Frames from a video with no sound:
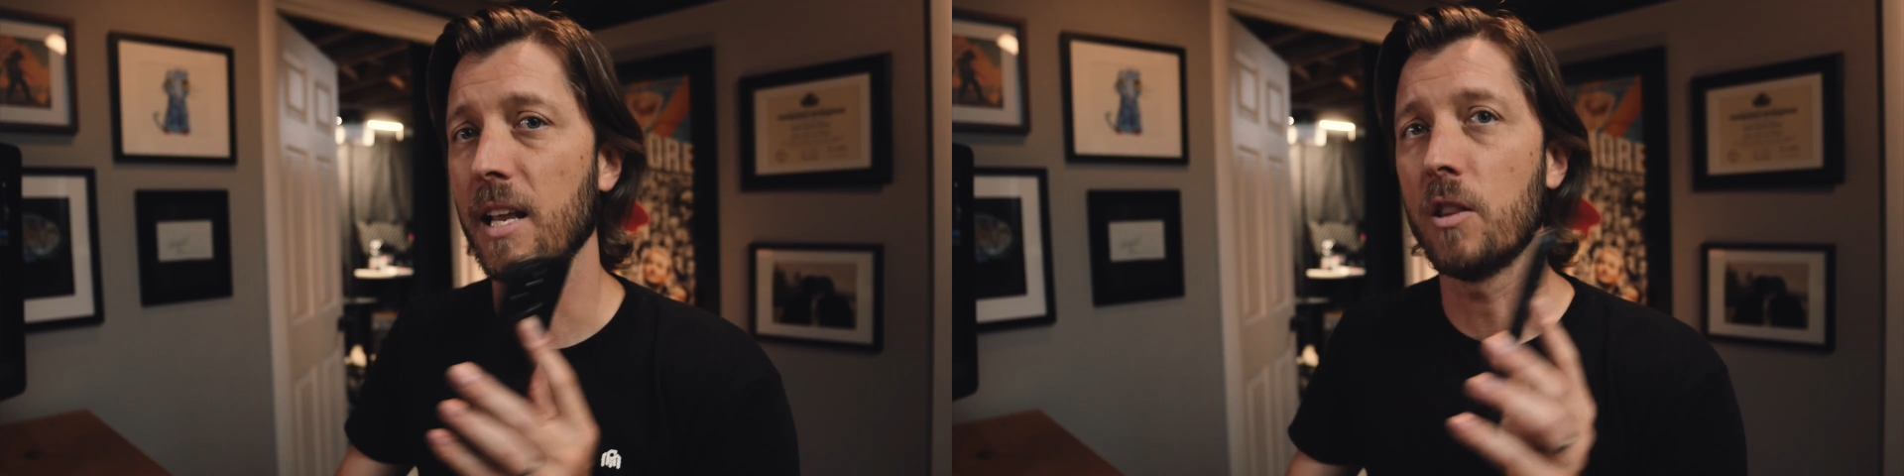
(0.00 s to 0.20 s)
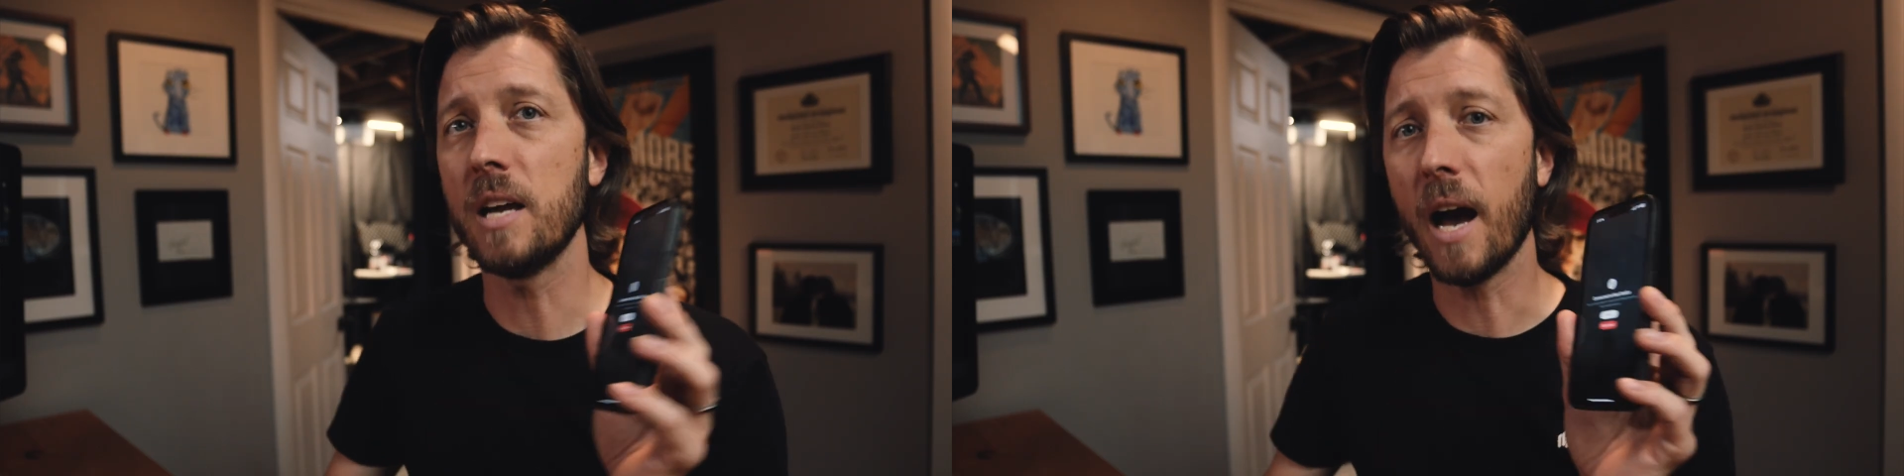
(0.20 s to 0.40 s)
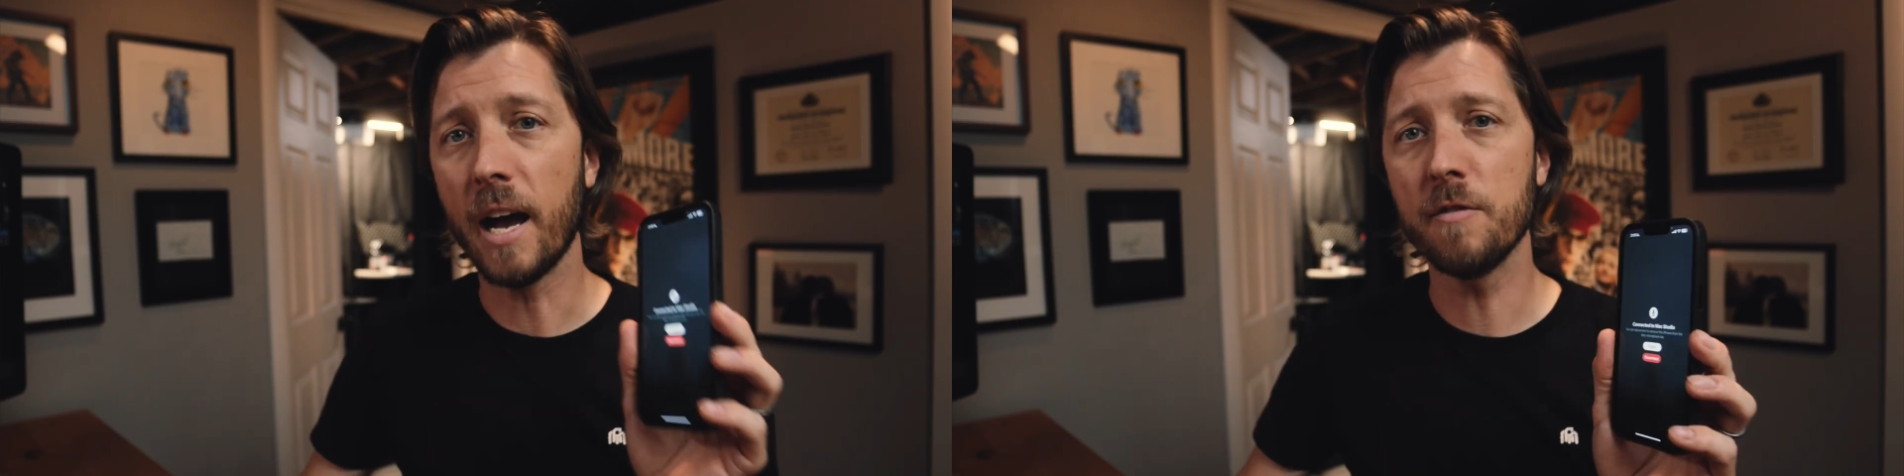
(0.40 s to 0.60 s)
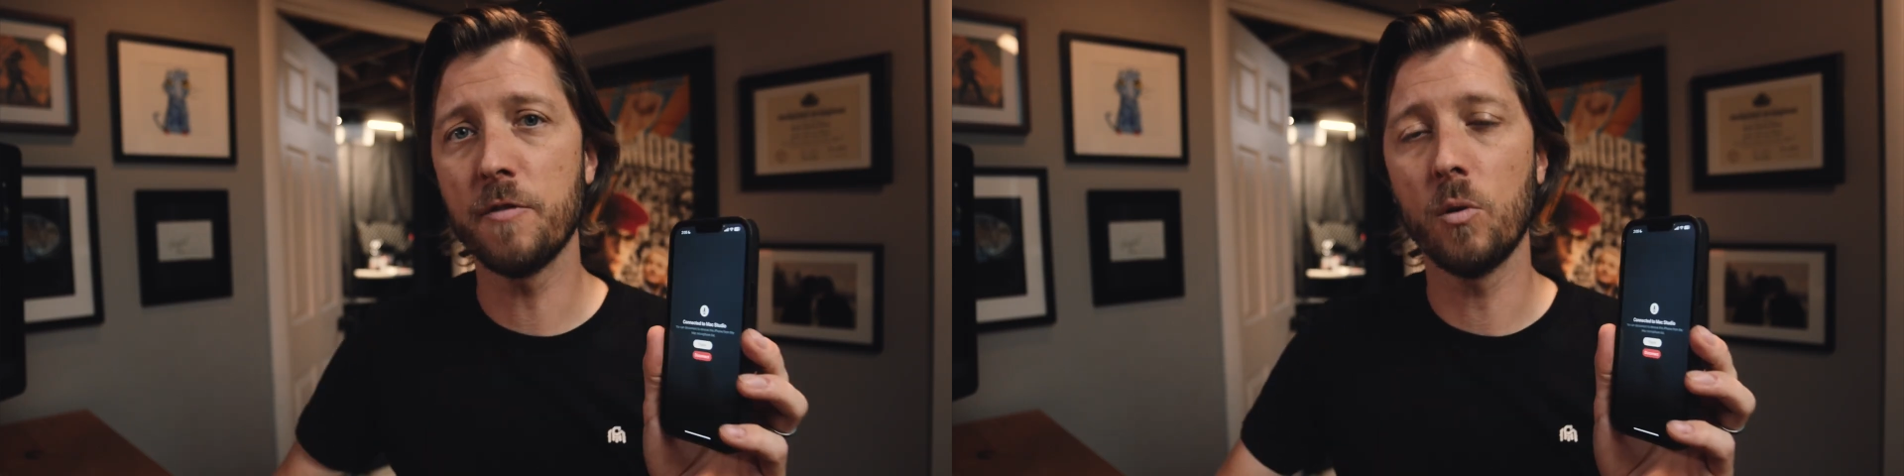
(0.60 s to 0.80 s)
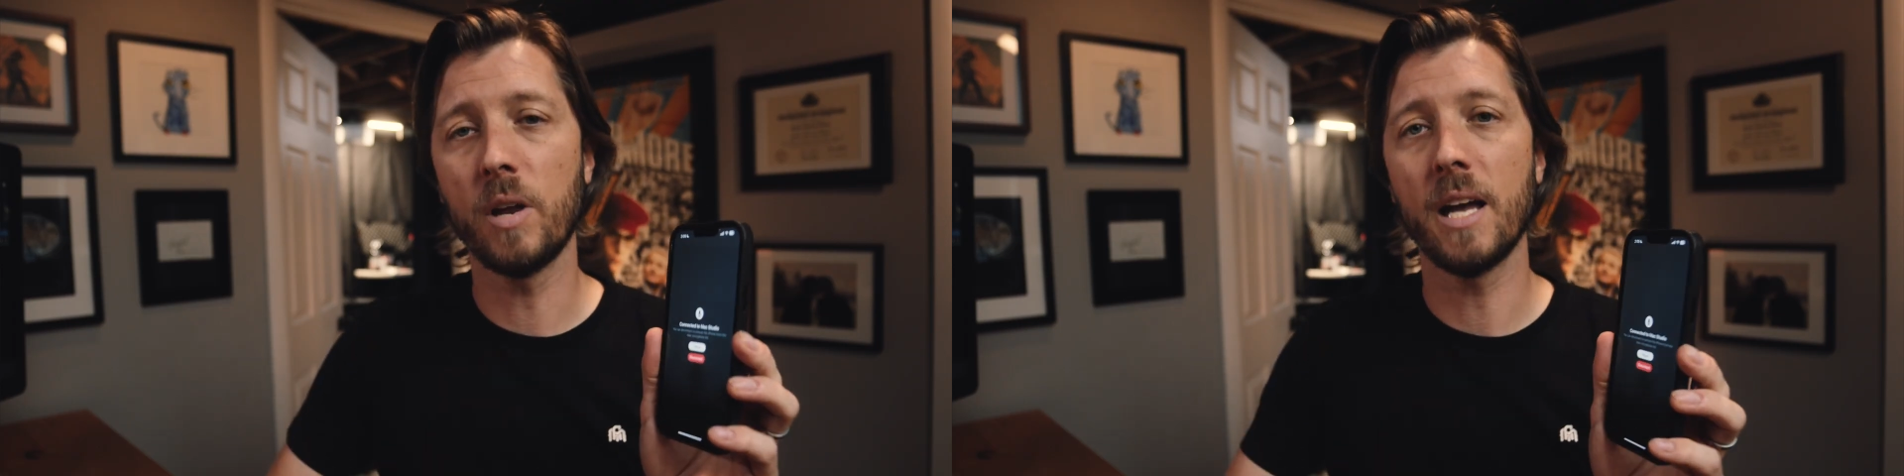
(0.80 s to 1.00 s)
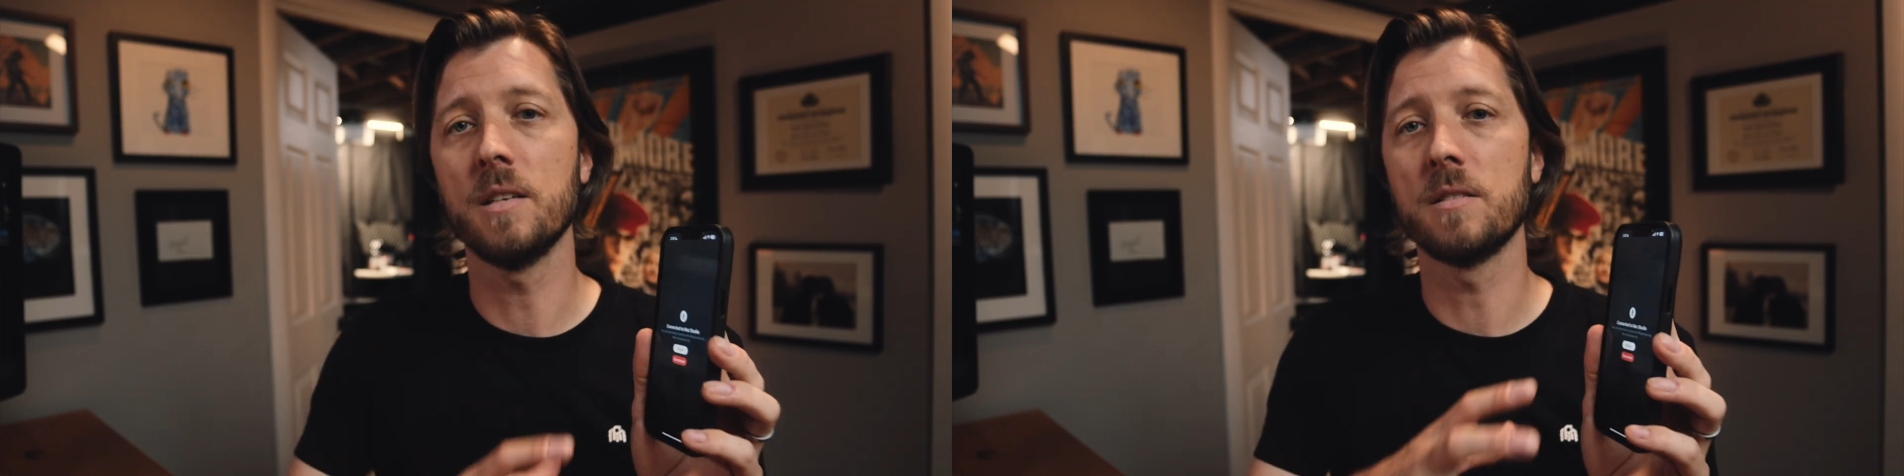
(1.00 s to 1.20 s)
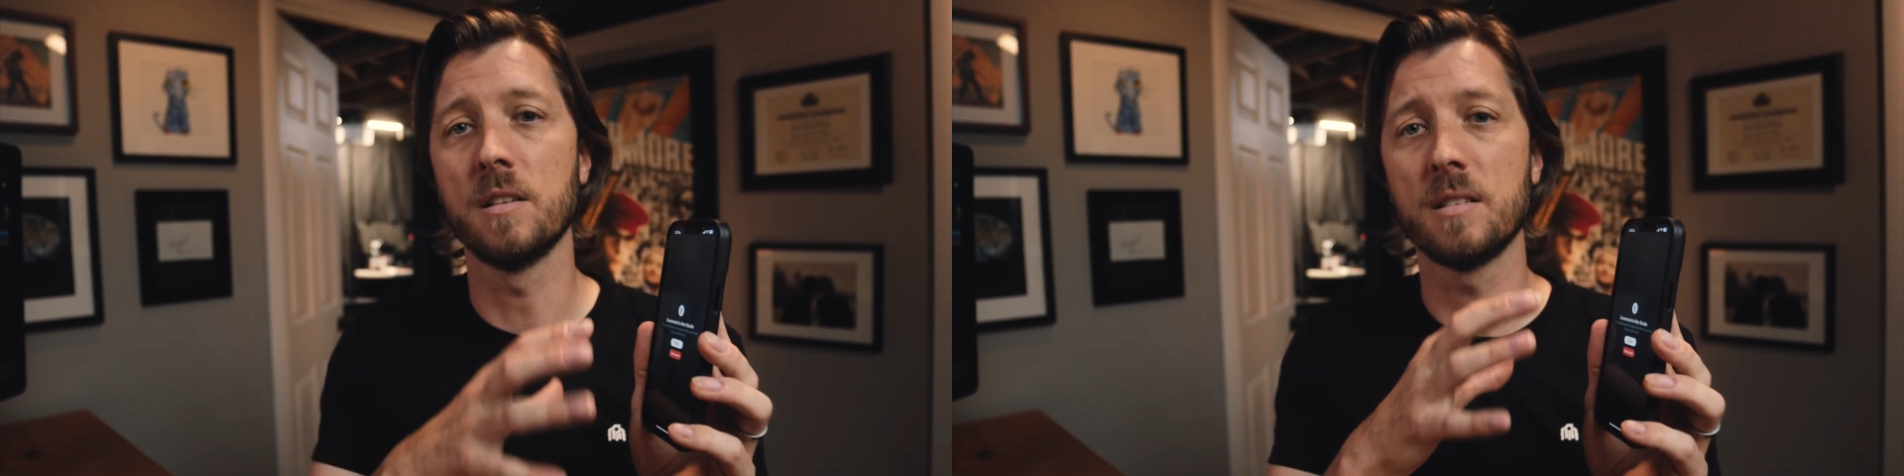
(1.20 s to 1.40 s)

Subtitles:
Now the iPhone has